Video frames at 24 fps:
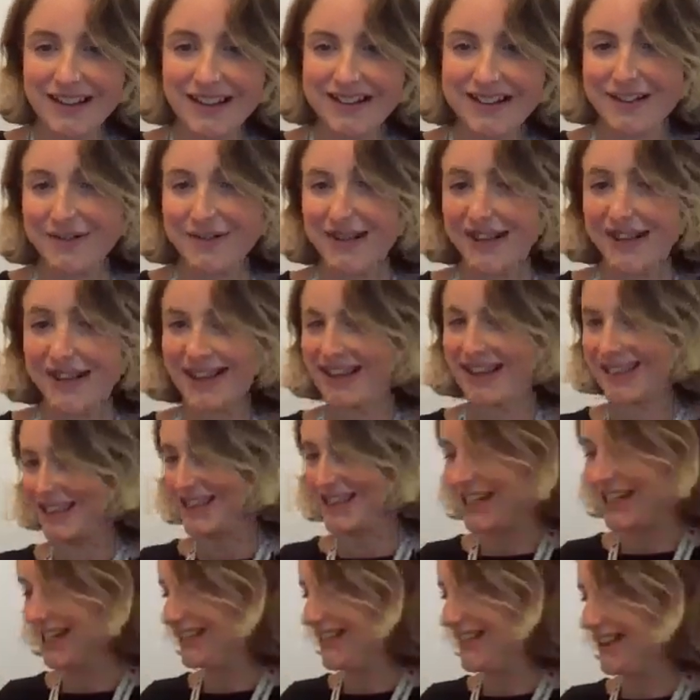Do we think
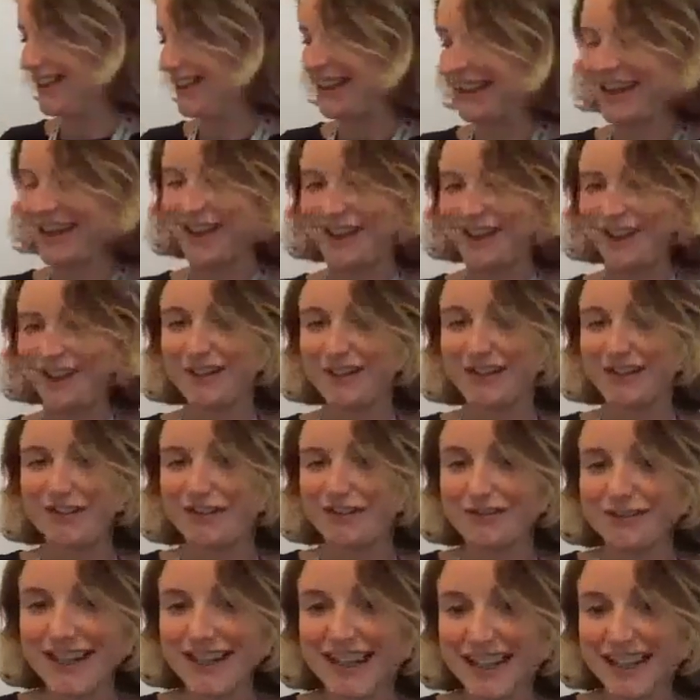she's in the
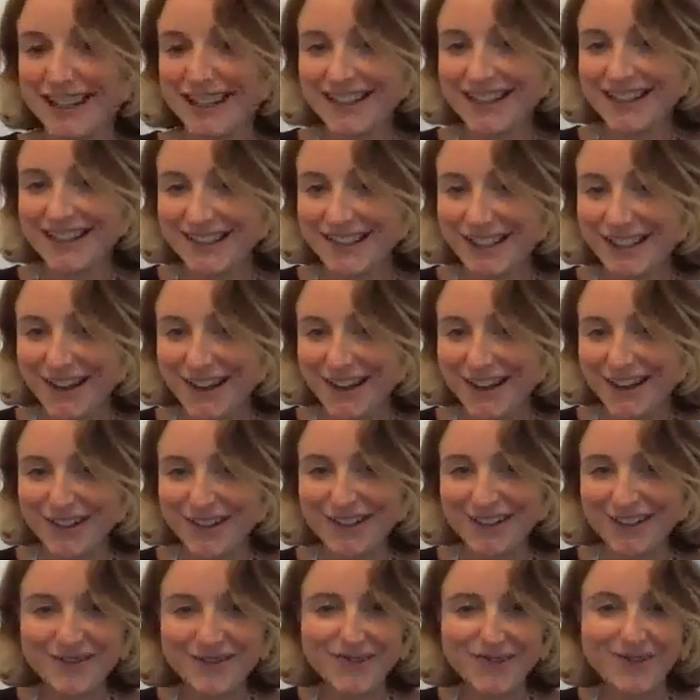green zone
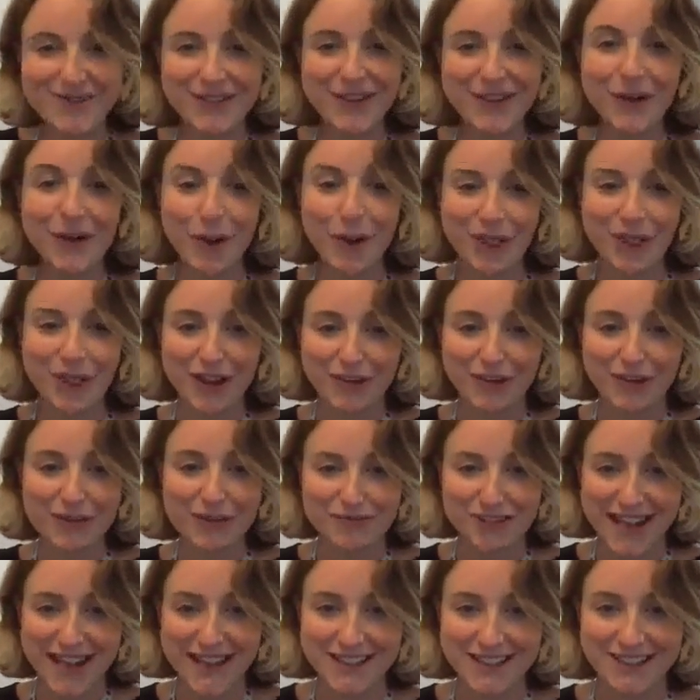or the red